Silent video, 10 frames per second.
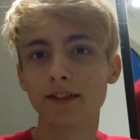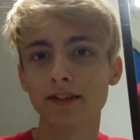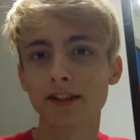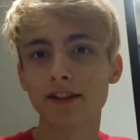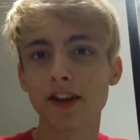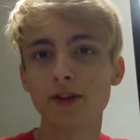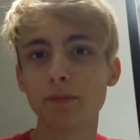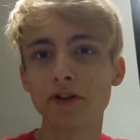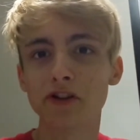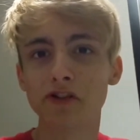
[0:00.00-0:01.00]
So it says,
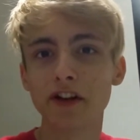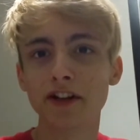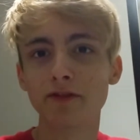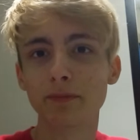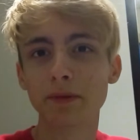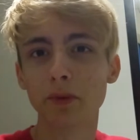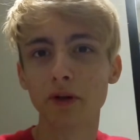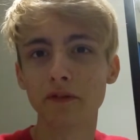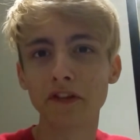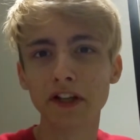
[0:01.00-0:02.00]
be creative, be
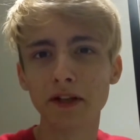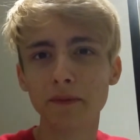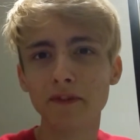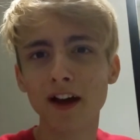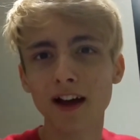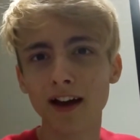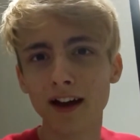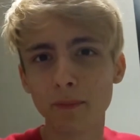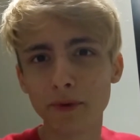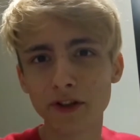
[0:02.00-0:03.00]
motivated,
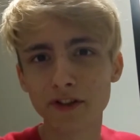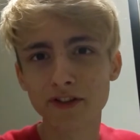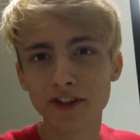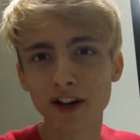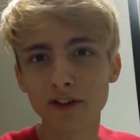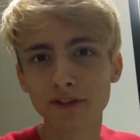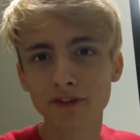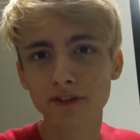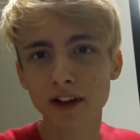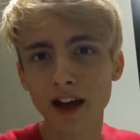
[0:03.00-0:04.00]
be yourself,
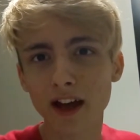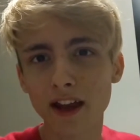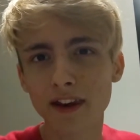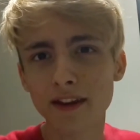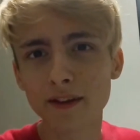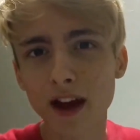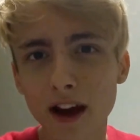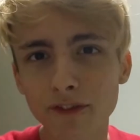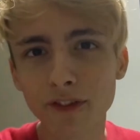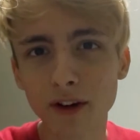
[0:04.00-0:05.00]
and
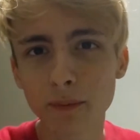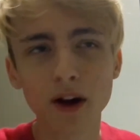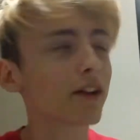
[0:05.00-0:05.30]
have fun.